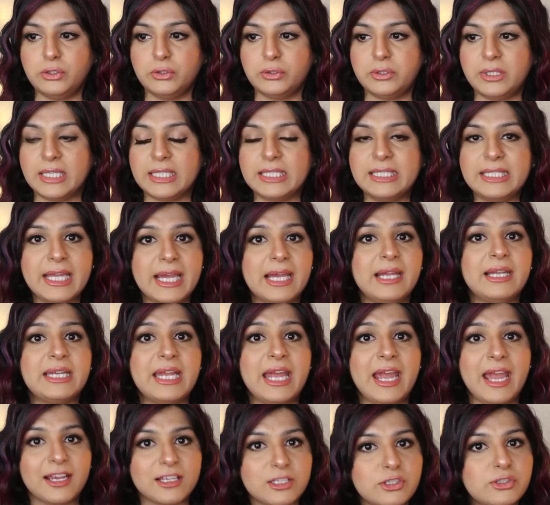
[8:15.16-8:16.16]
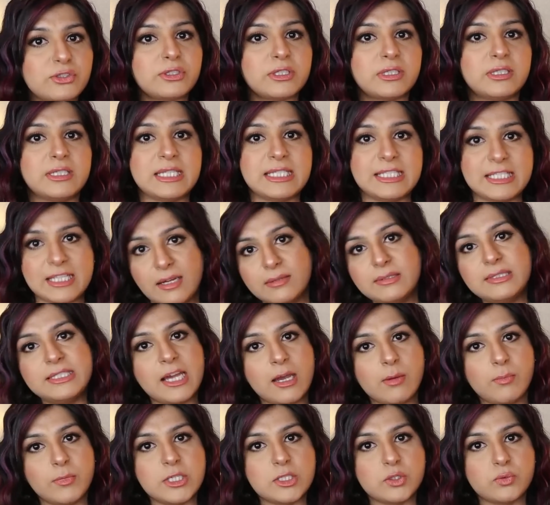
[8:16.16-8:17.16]
you can get extra sun
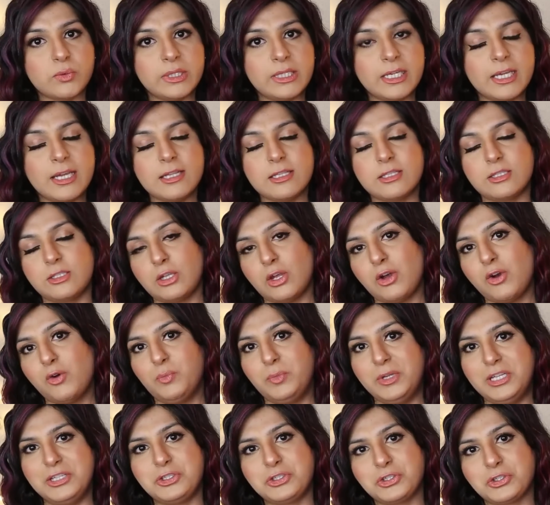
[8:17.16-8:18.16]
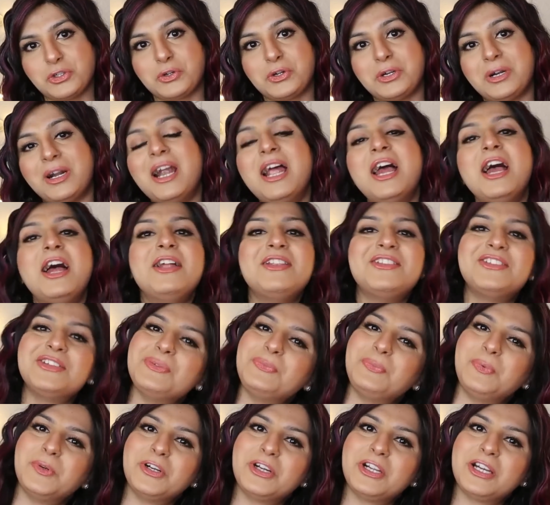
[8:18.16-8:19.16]
damage with it. So be sure
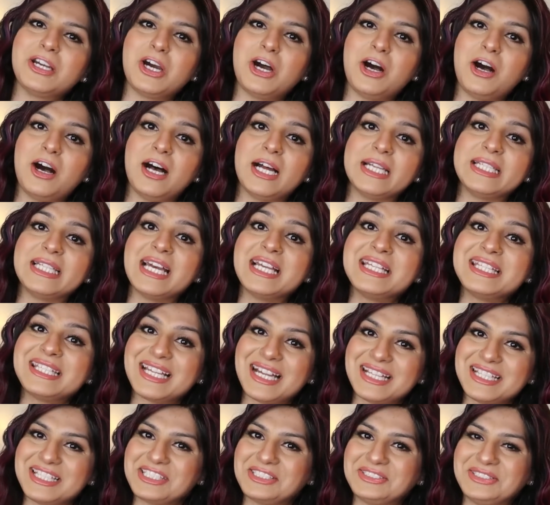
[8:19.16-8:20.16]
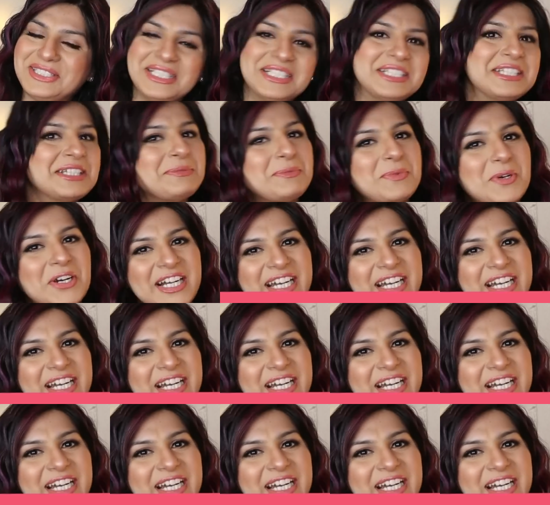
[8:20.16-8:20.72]
to put on a sunscreen in the